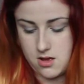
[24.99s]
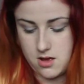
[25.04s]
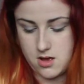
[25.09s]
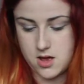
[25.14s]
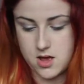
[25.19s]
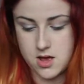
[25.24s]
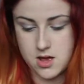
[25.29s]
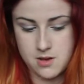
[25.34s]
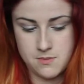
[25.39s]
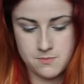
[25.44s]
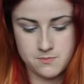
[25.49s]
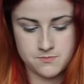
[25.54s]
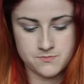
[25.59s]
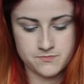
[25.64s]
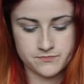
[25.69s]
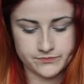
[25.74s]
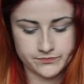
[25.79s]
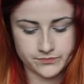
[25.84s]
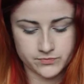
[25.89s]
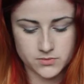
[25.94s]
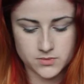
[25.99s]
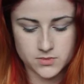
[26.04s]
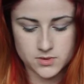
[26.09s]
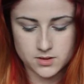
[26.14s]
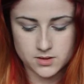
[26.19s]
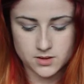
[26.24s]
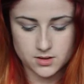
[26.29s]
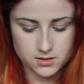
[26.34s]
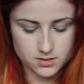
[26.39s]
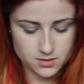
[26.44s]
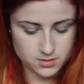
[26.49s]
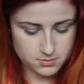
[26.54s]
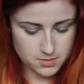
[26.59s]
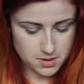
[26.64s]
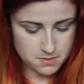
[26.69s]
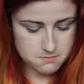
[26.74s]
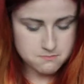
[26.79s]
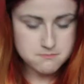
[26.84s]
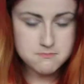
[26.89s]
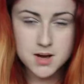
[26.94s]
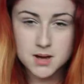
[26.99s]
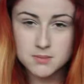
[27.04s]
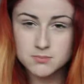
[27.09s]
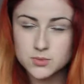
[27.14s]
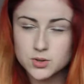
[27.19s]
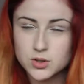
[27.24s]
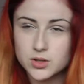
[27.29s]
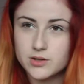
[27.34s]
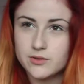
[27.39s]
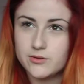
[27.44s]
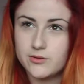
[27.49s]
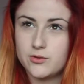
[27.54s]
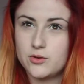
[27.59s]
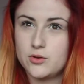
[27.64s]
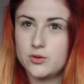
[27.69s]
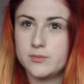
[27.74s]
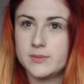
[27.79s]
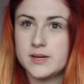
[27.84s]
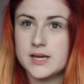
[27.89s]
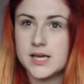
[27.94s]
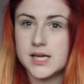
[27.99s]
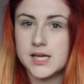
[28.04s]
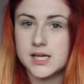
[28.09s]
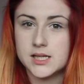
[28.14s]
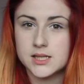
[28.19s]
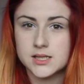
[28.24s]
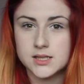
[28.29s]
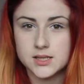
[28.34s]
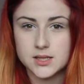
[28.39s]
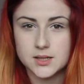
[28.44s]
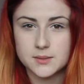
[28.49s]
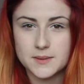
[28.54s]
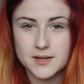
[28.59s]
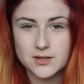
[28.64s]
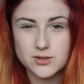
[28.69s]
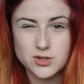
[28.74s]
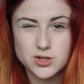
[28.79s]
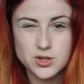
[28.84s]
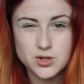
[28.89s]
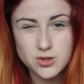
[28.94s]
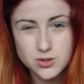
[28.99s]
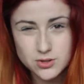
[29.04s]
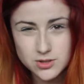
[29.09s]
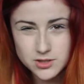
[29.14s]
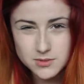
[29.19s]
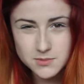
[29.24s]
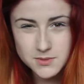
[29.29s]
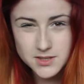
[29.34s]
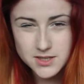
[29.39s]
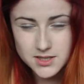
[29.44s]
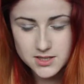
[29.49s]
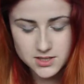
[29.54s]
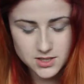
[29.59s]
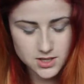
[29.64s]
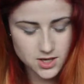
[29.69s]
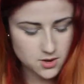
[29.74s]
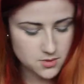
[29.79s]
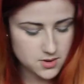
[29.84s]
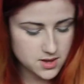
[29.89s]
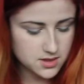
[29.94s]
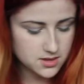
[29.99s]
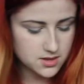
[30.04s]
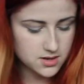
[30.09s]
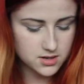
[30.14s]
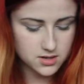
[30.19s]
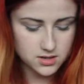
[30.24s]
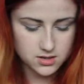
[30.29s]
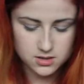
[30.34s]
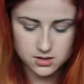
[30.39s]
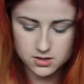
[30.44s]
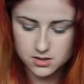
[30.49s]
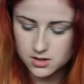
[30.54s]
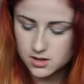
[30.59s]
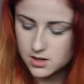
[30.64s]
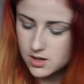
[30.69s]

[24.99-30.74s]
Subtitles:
My mum got it for me about 2 Christmases ago, I think.